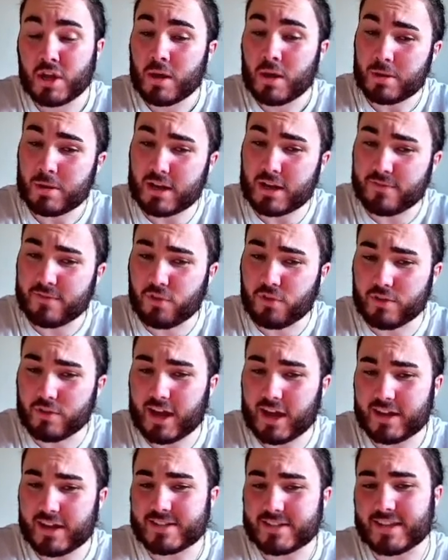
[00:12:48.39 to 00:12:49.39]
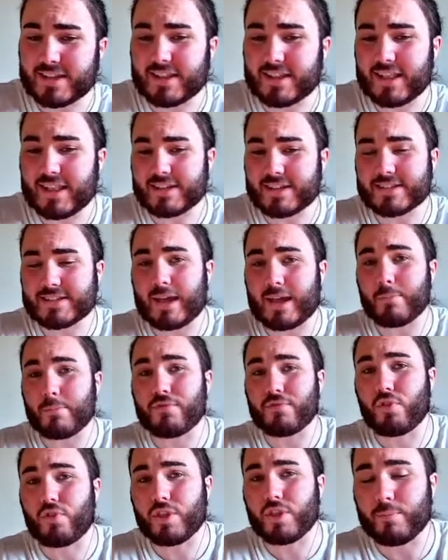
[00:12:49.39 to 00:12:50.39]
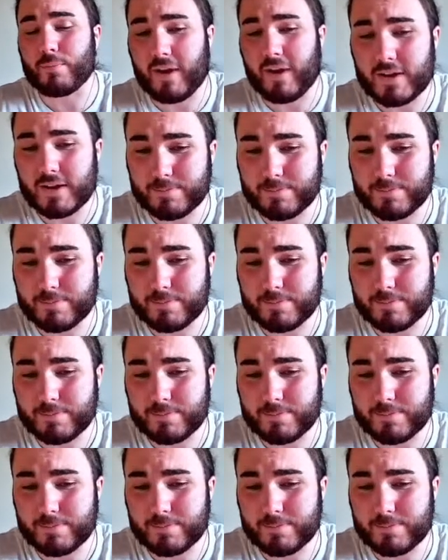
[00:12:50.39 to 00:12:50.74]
Playing the full 90 in the last game before the virus